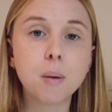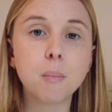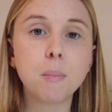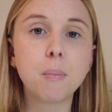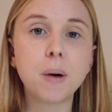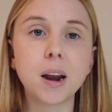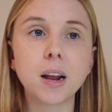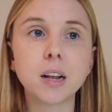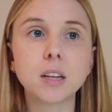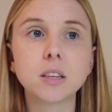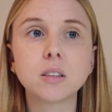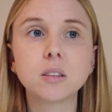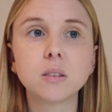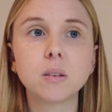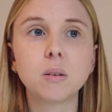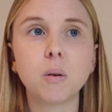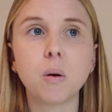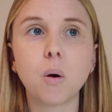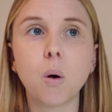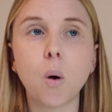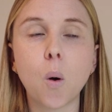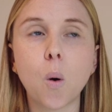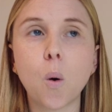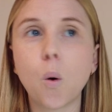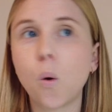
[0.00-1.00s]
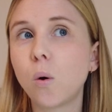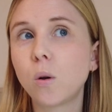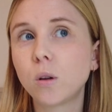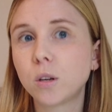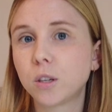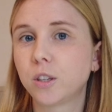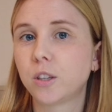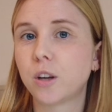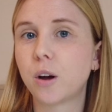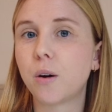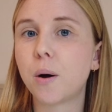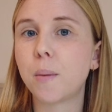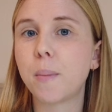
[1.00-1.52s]
but it's
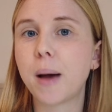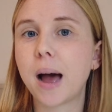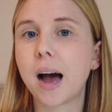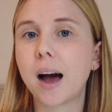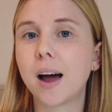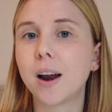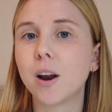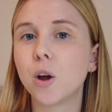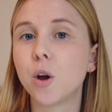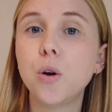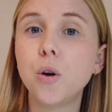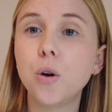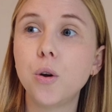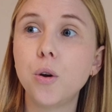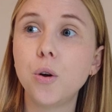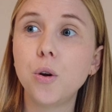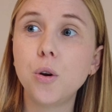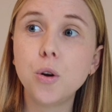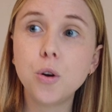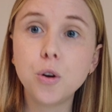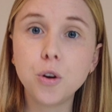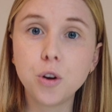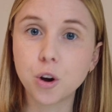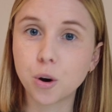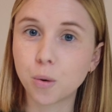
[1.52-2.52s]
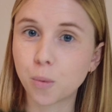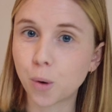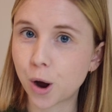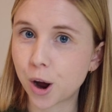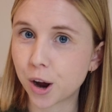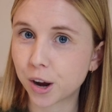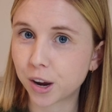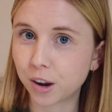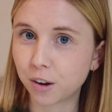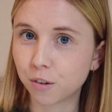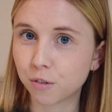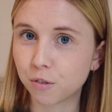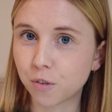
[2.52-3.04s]
also about who you're
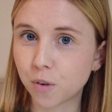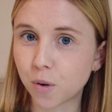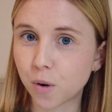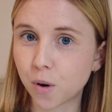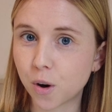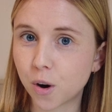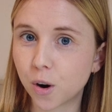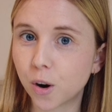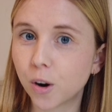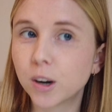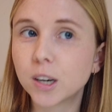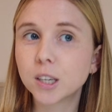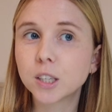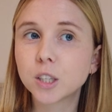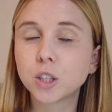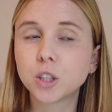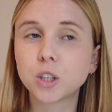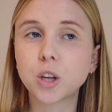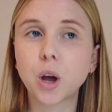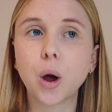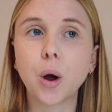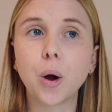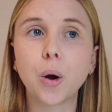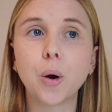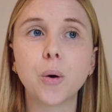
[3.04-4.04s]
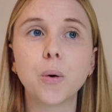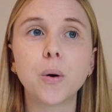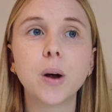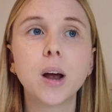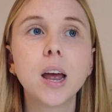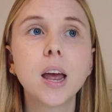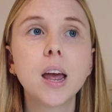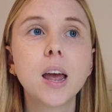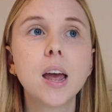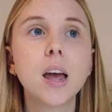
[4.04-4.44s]
working for. So